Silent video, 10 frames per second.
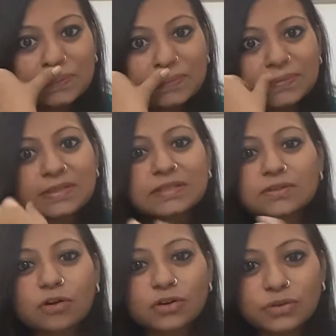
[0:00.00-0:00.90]
this is
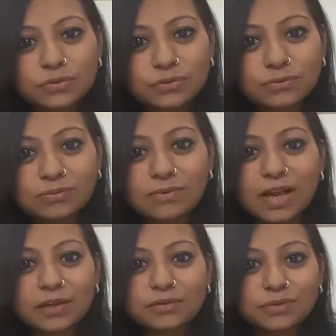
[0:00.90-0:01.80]
not you,
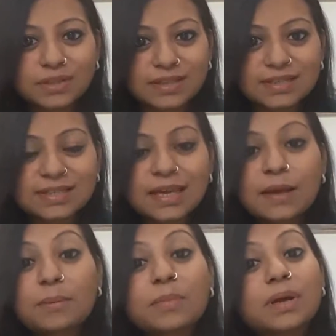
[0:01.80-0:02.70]
why are you doing this?
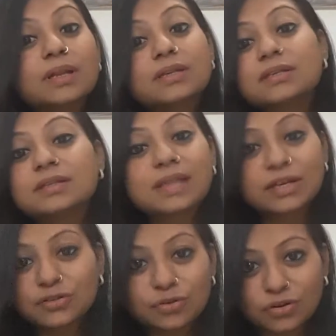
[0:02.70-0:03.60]
But
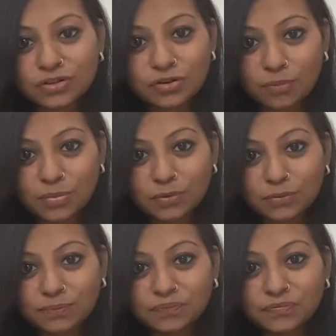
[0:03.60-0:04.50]
that should not stop you.
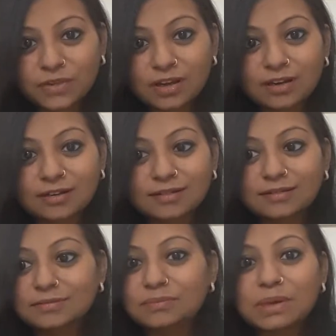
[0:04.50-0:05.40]

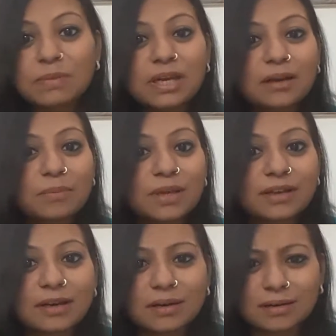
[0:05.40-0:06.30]
Maybe it'll be a
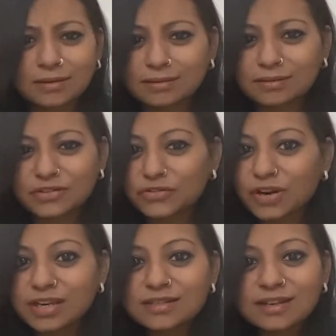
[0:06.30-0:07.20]
little
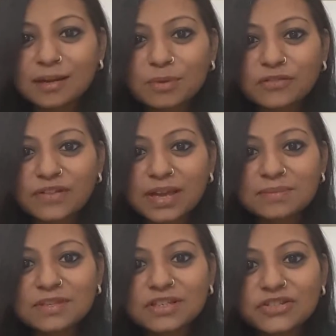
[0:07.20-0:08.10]
strange a couple of
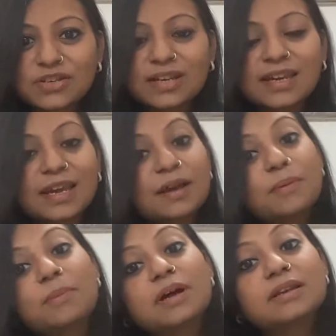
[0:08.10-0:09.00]
times initially,
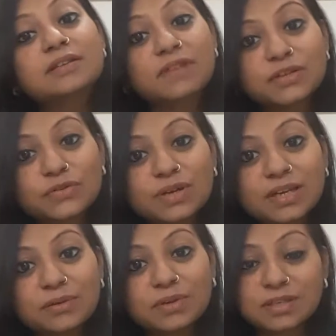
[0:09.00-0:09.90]
but
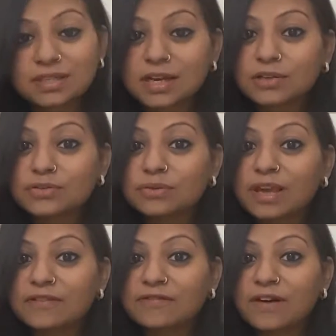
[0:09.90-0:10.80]
eventually it starts to
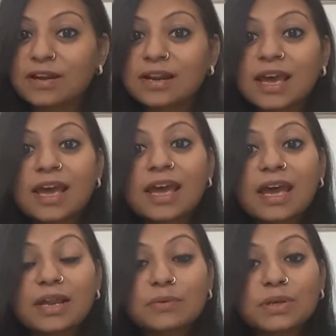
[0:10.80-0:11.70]
get fun.
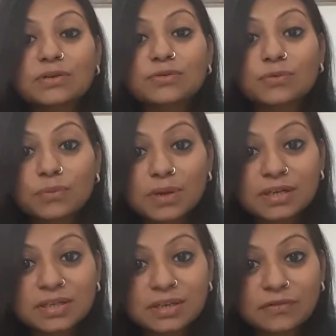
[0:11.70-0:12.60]
And when you do
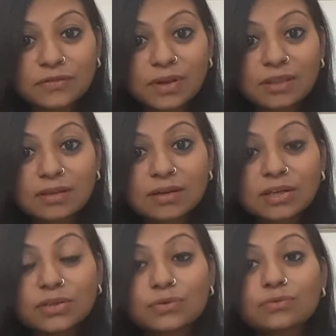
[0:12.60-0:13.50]
weird stuff together,
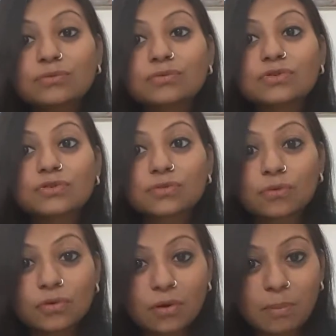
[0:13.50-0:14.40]
you
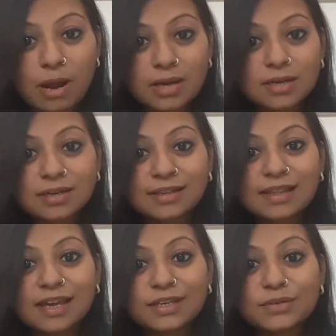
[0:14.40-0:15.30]
show your partner
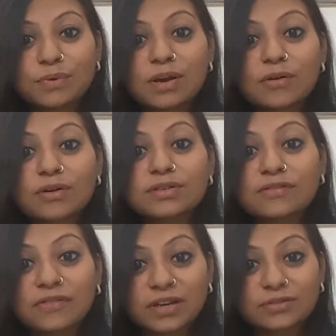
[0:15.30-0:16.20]
that you are not
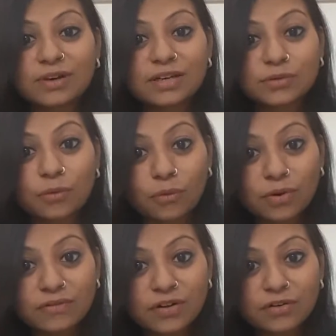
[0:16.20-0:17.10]
afraid to let go
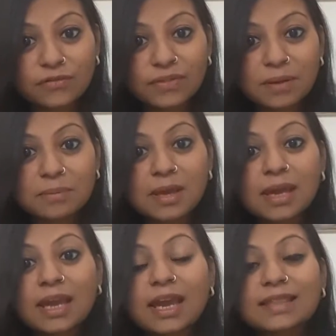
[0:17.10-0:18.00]
in front of them,
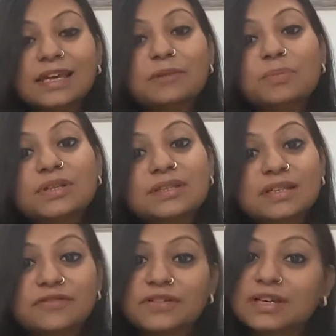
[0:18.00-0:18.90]
and that builds a
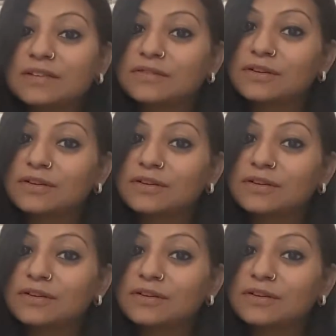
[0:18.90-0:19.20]
different level